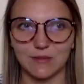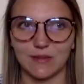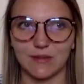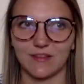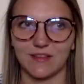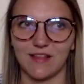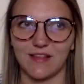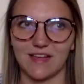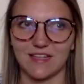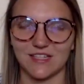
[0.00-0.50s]
the
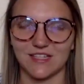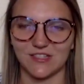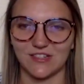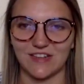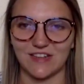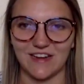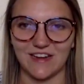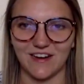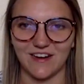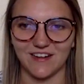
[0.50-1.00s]
last three
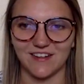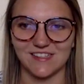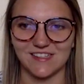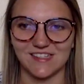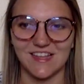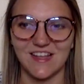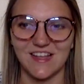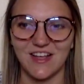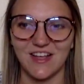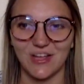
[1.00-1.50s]
years,
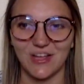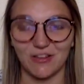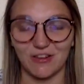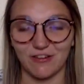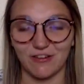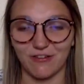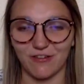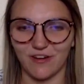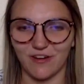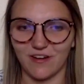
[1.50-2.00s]
three to
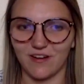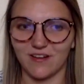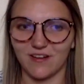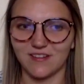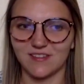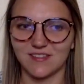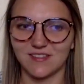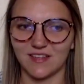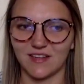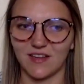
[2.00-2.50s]
four
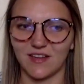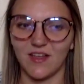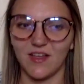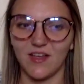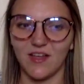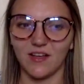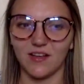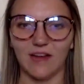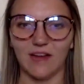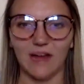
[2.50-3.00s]
years, like
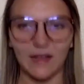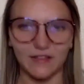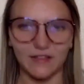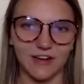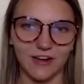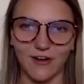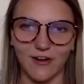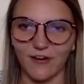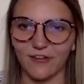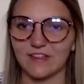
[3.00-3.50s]
gathering
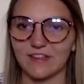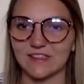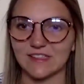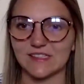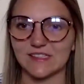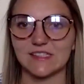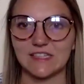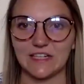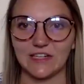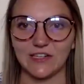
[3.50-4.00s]
all these
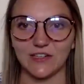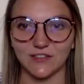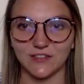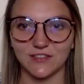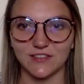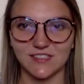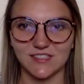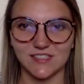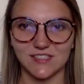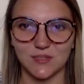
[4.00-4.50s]

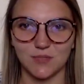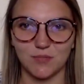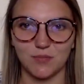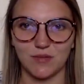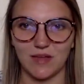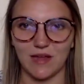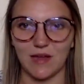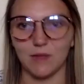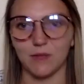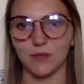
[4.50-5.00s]
skills to be
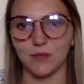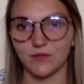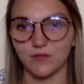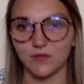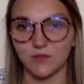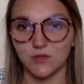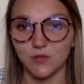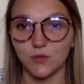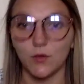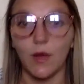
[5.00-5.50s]
able
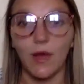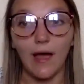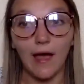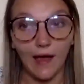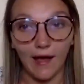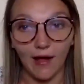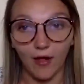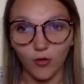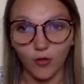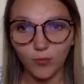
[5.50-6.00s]
to
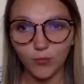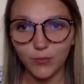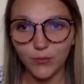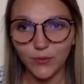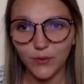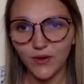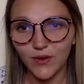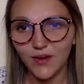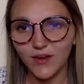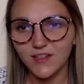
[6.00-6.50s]
help.
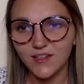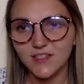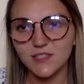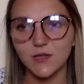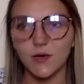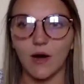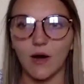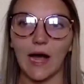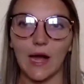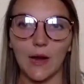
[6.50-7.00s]

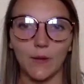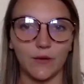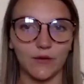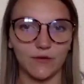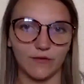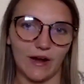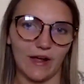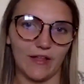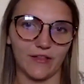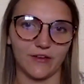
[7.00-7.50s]
So I would
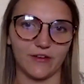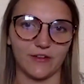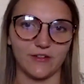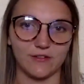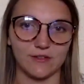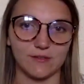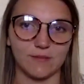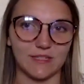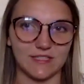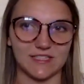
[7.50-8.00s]
rather
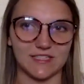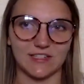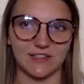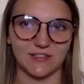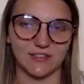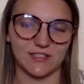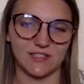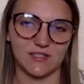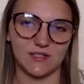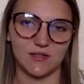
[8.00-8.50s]
use my
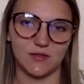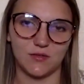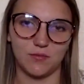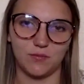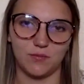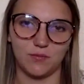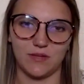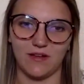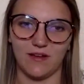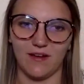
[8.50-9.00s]
skills to
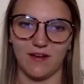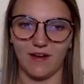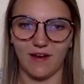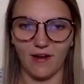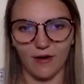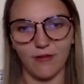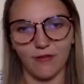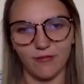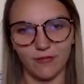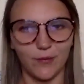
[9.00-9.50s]
be a
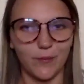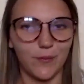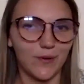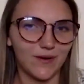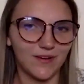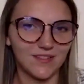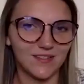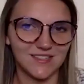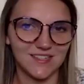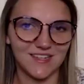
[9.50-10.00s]
helpful
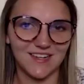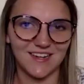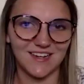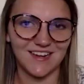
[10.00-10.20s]
person